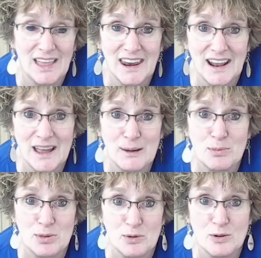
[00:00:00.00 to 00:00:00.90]
let it
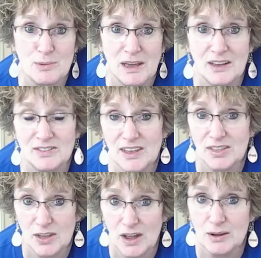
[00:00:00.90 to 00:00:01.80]
come through because they
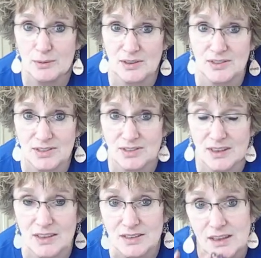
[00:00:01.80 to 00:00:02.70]
thought it was
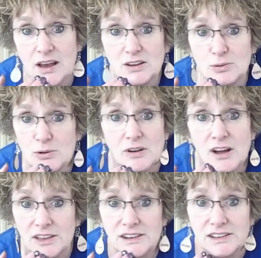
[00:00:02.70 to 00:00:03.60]
a sexual
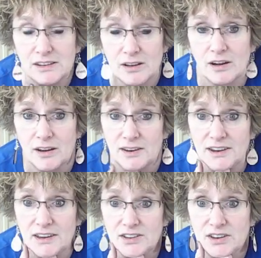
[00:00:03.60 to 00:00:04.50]

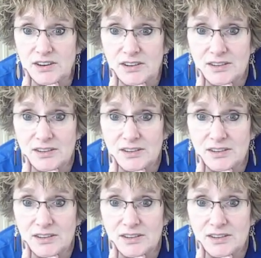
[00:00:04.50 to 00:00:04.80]
connotation.